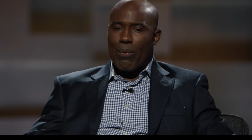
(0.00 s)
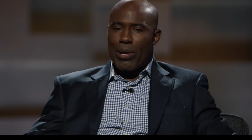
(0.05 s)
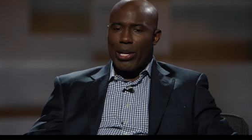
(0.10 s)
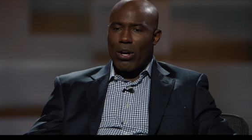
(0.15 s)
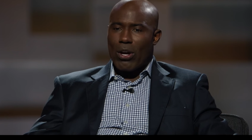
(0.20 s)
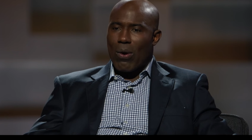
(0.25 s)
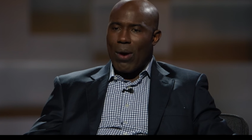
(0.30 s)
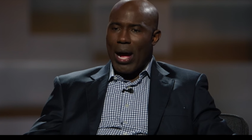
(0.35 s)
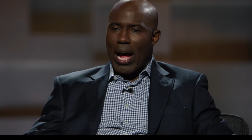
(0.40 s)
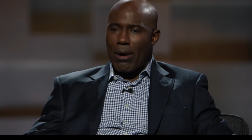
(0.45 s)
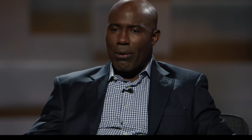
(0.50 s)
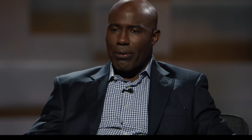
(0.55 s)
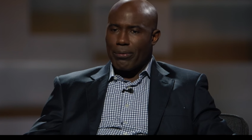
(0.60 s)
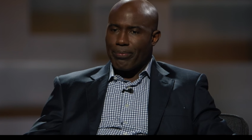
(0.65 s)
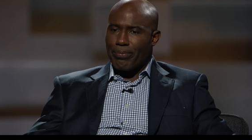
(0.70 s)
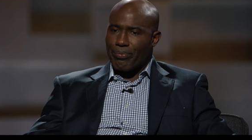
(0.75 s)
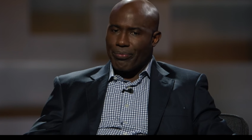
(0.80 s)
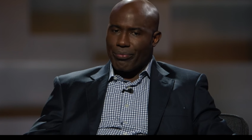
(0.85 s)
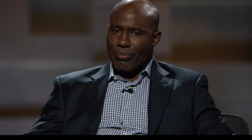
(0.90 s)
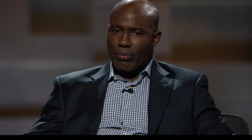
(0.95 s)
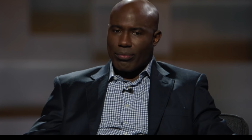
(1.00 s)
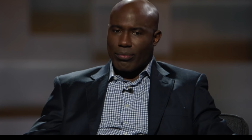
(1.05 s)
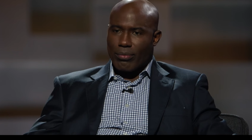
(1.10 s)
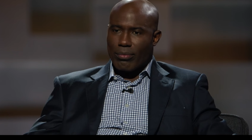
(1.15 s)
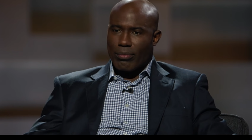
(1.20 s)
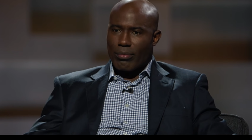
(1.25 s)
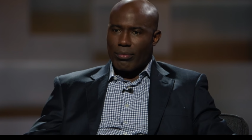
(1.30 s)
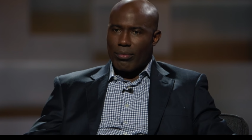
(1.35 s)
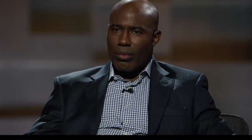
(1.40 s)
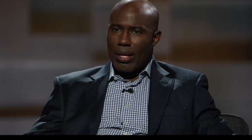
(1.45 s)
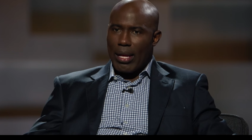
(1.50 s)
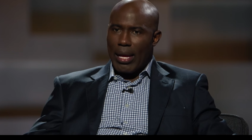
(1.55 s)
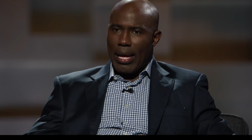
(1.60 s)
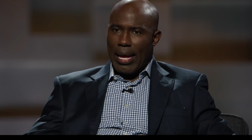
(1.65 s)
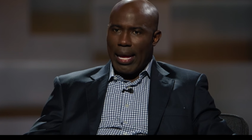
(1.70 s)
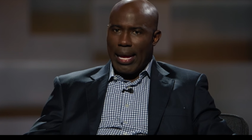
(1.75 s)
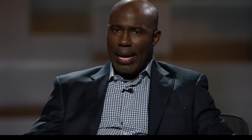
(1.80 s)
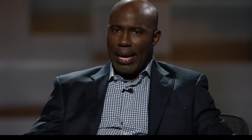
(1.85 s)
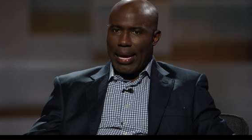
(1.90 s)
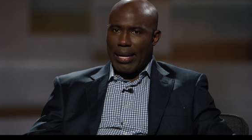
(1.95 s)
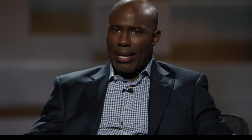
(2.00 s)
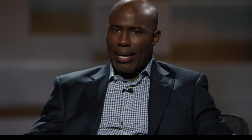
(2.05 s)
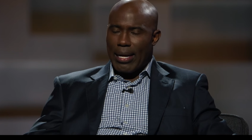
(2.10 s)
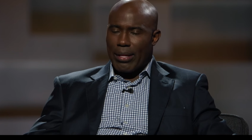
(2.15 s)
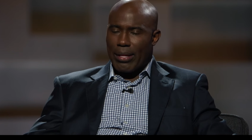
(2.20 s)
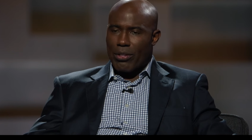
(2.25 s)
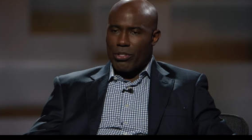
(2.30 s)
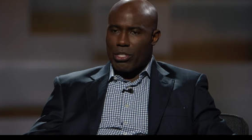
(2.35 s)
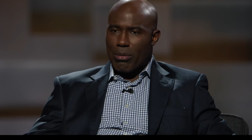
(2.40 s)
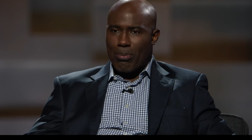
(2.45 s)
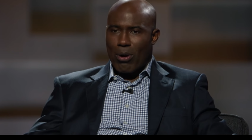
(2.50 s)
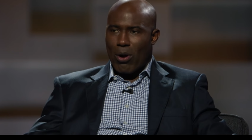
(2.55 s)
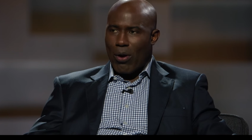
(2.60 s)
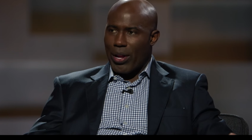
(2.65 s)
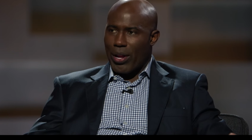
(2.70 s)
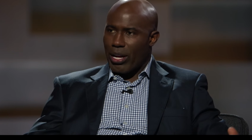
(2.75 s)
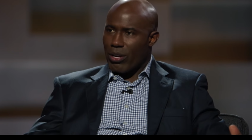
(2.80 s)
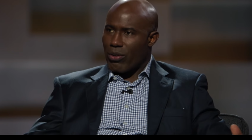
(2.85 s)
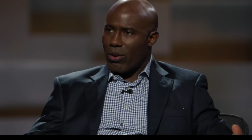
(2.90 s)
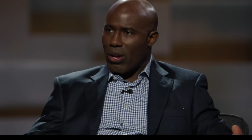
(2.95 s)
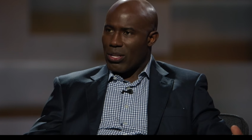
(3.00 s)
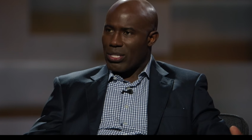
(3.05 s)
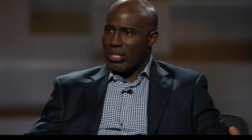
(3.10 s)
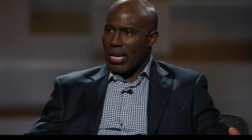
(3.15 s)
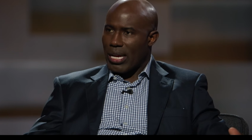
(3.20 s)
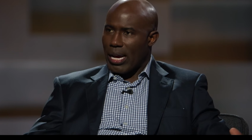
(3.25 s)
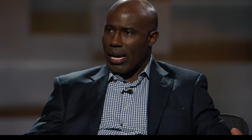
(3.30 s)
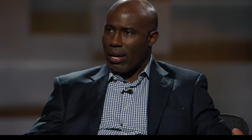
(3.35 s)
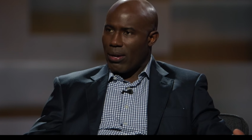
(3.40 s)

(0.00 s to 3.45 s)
night we go out, and uh, there's a party across